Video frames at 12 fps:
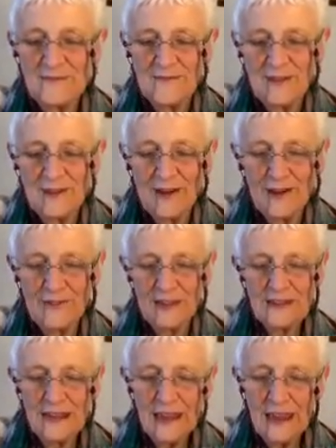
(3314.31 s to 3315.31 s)
All right,
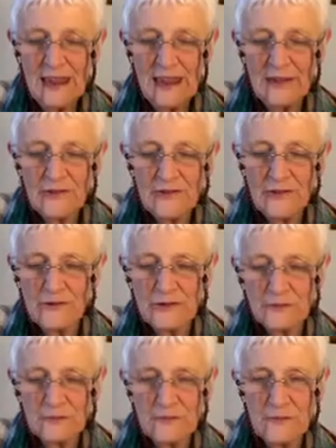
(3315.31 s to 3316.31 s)
I'm just going to
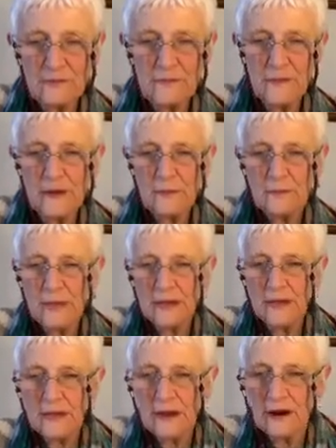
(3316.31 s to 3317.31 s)
pick a
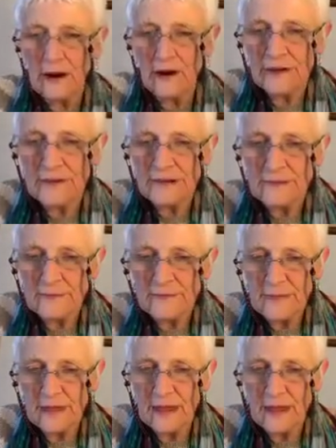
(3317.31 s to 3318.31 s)
card.
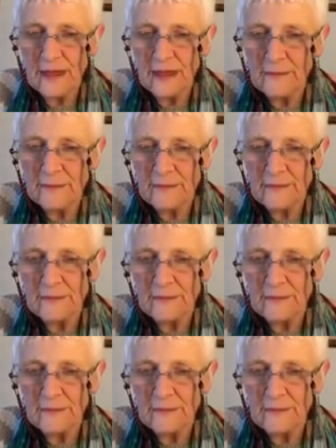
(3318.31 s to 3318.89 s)
And